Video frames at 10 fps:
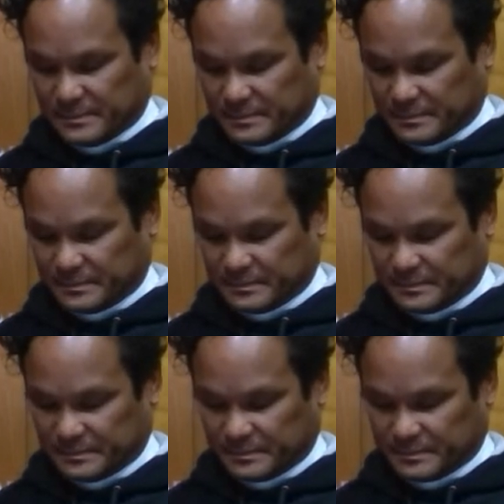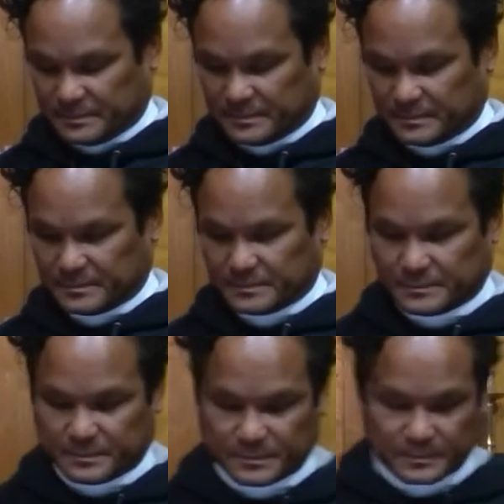
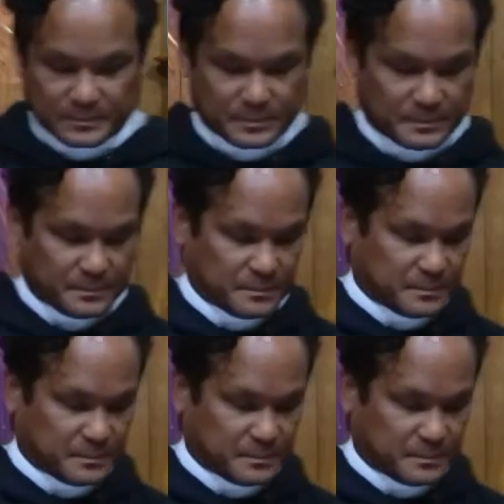[no speech]